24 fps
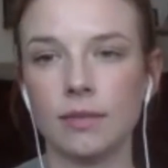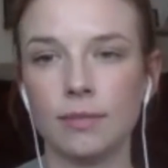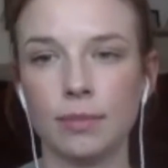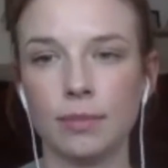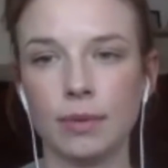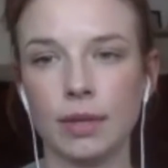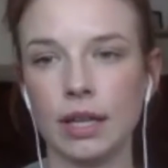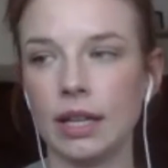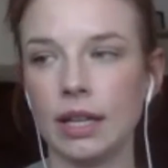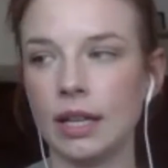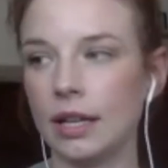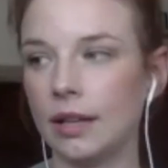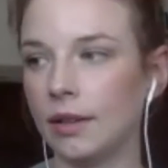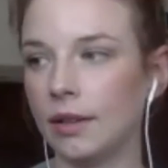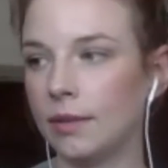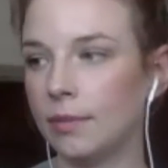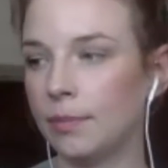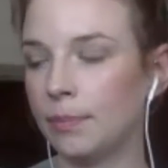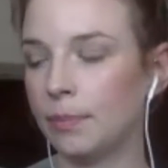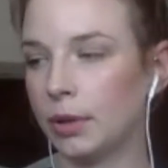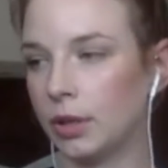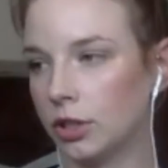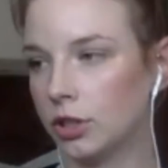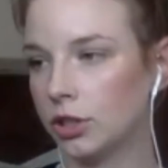getting
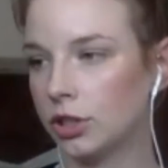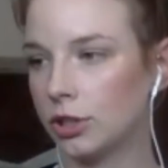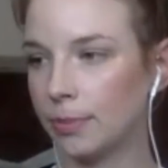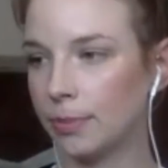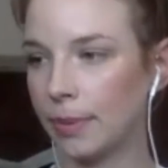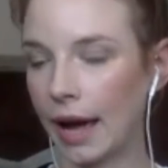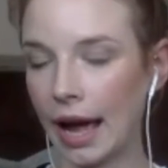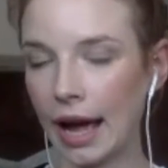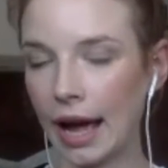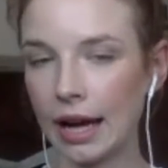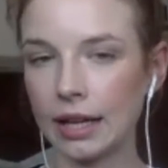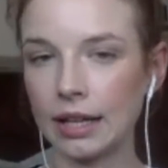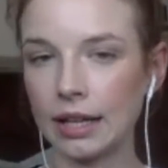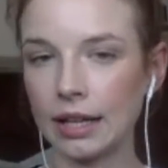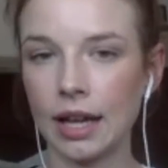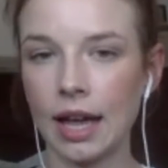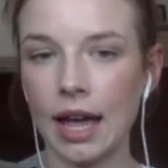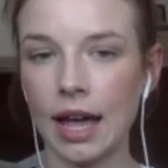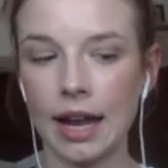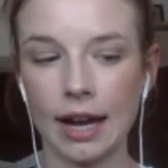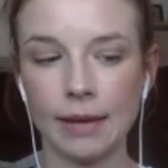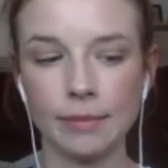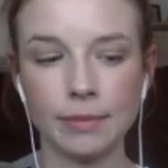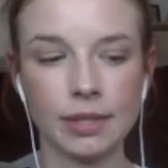pushed back,
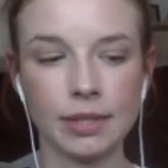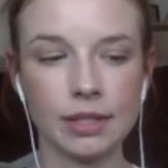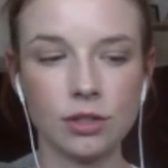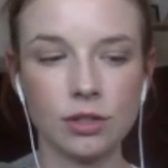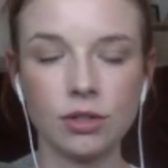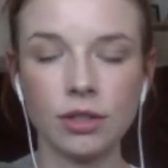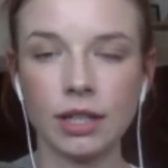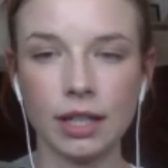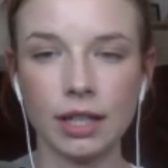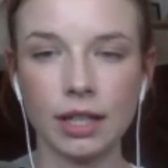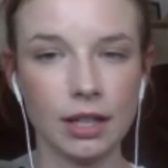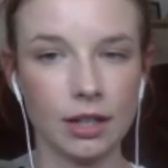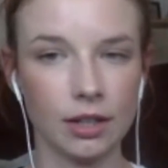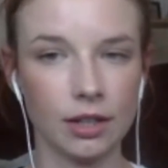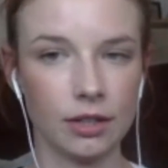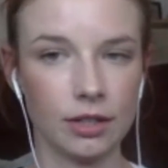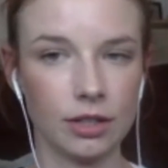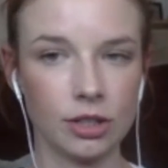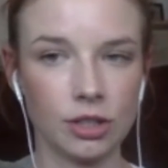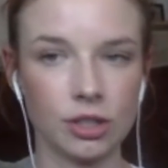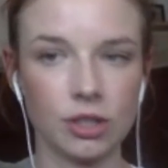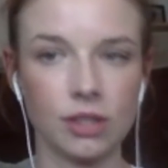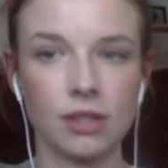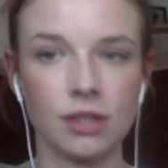and I'm still getting
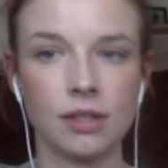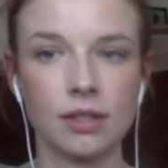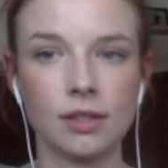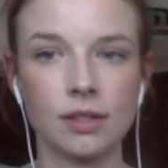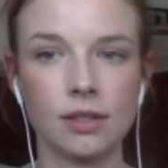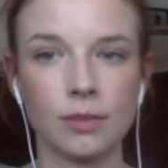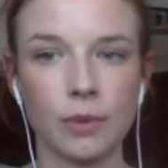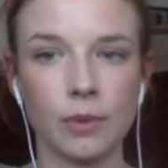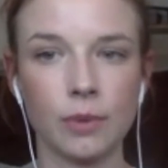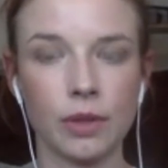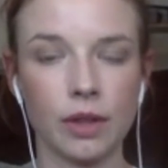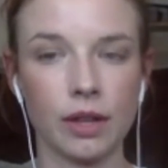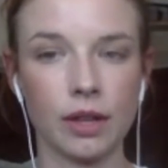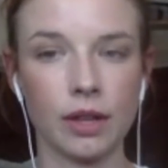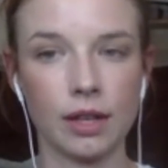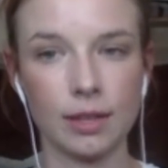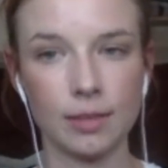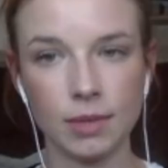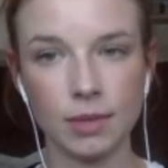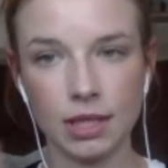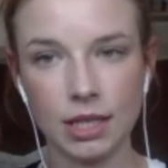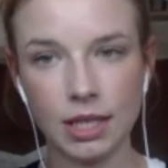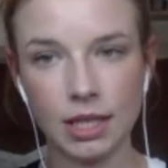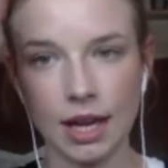auditions with like
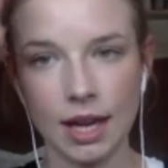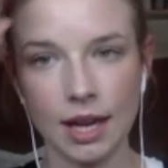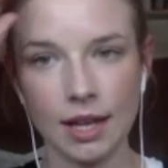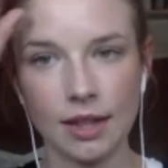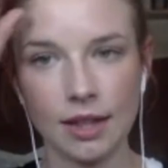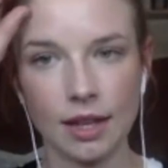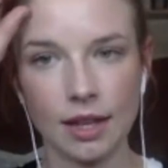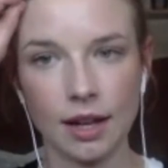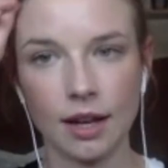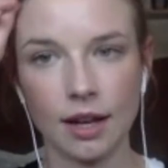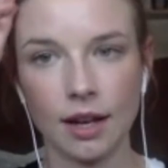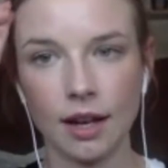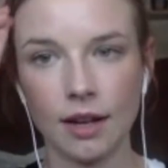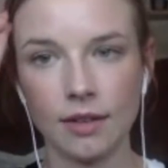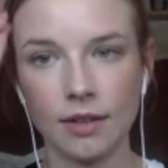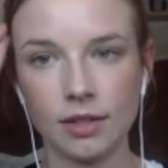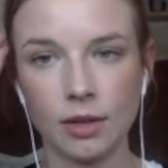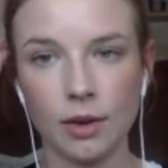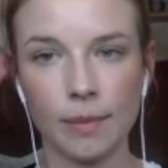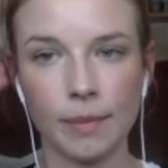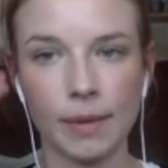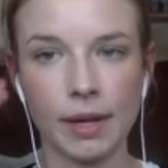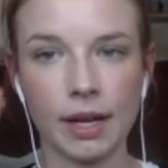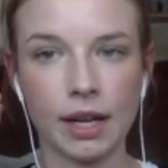MTA so
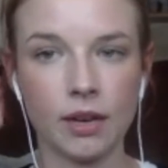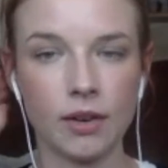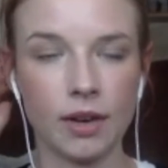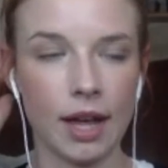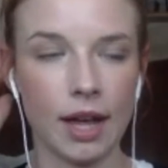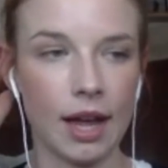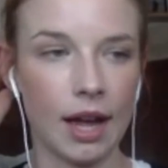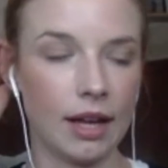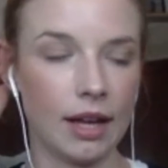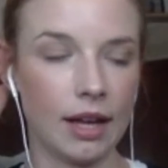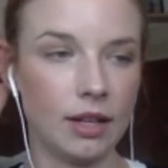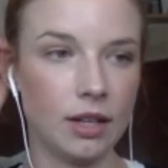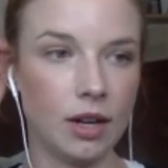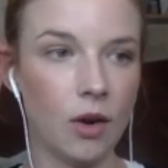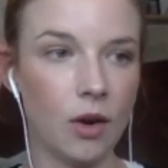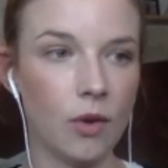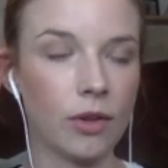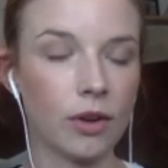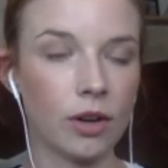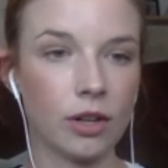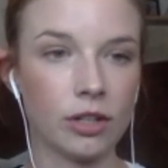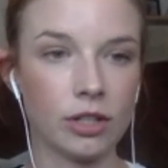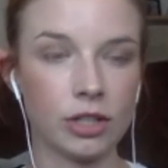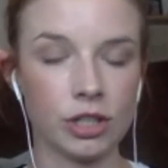I'm like, okay, I know
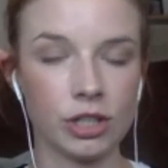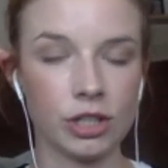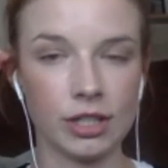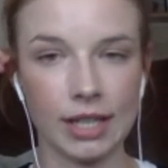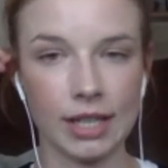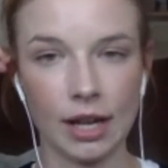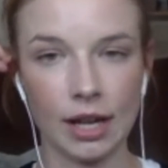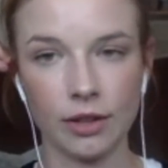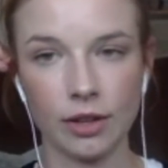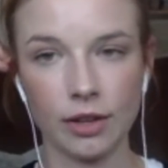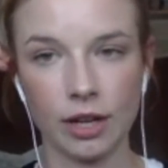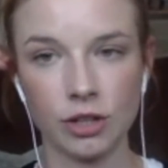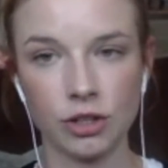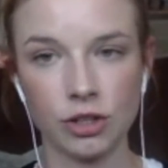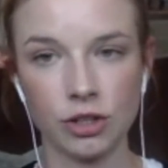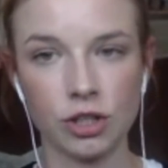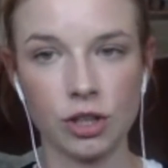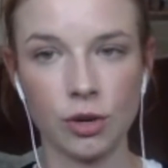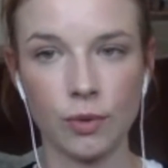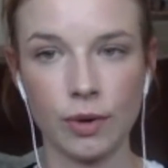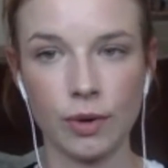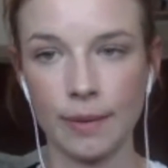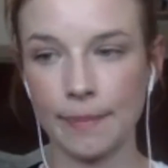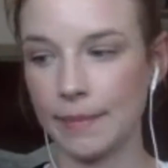there are auditions out there. I just don't
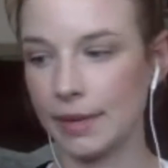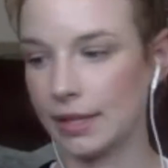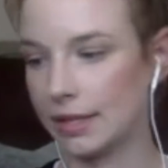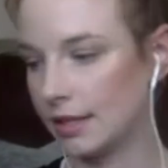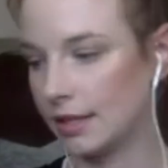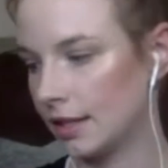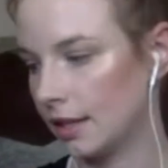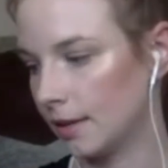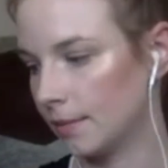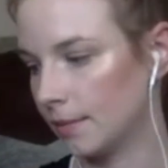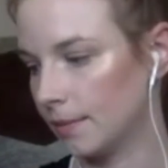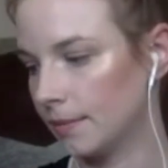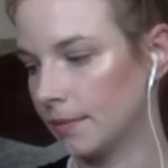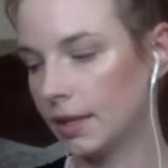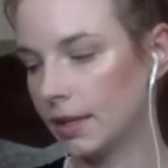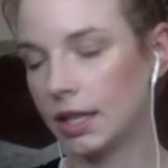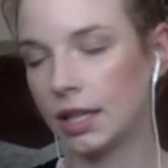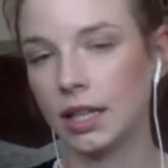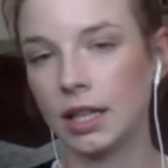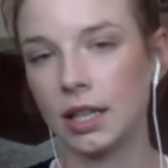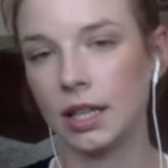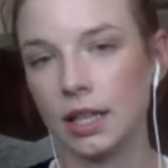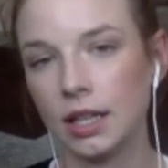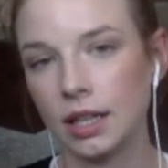want to miss them.
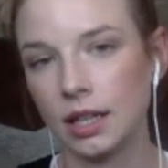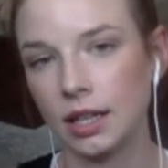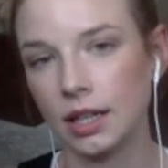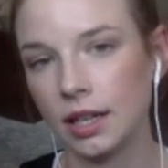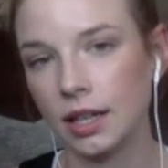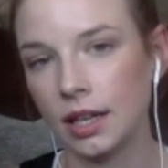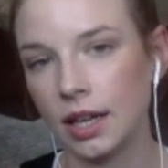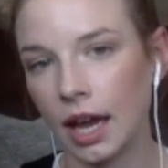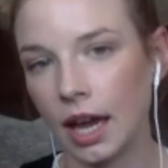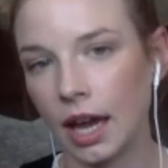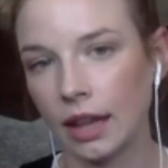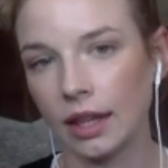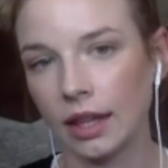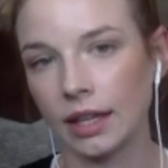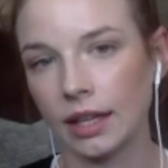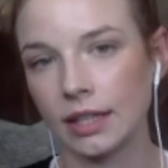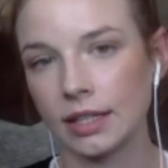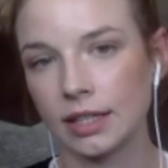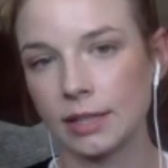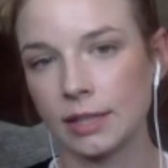And like, especially